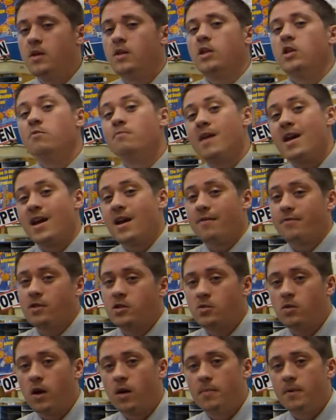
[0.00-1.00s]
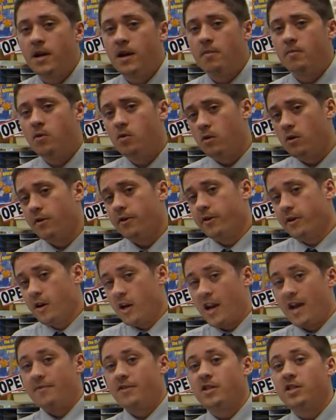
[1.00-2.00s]
you may have to swap it out more, or you're
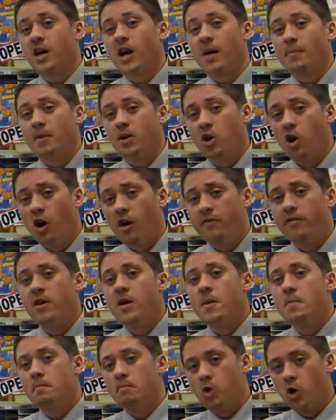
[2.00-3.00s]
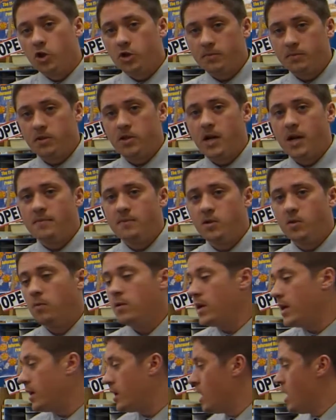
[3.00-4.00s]
going to have to top it off multiple times a
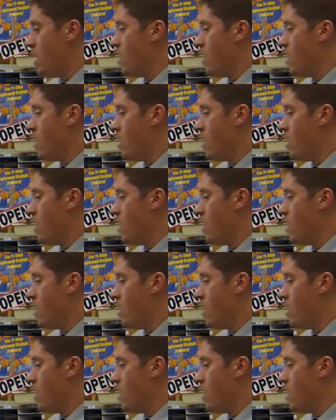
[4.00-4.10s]
week.